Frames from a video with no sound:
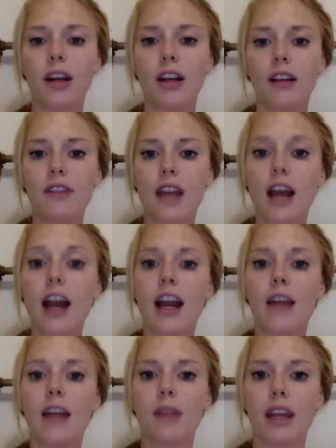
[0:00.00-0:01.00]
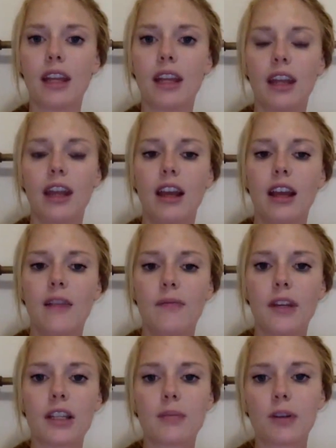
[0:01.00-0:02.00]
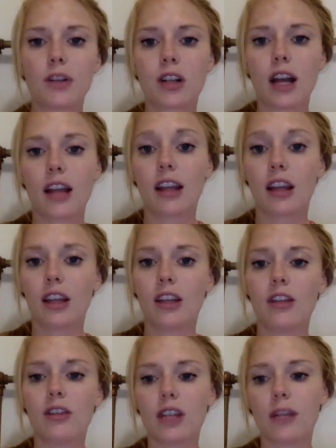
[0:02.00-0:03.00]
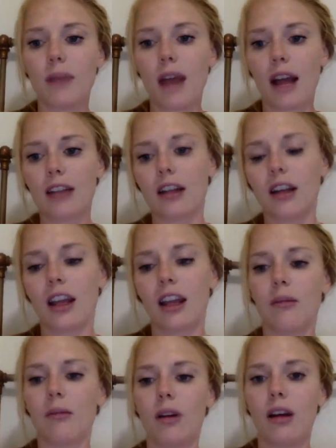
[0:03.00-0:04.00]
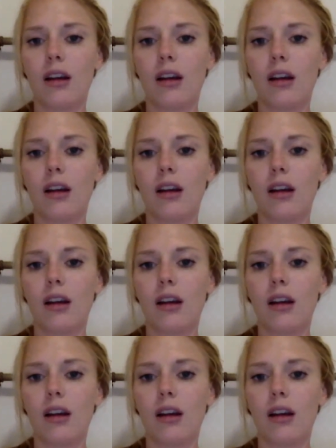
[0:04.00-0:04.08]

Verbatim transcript: of time, like this preacher had like a huge impact on him.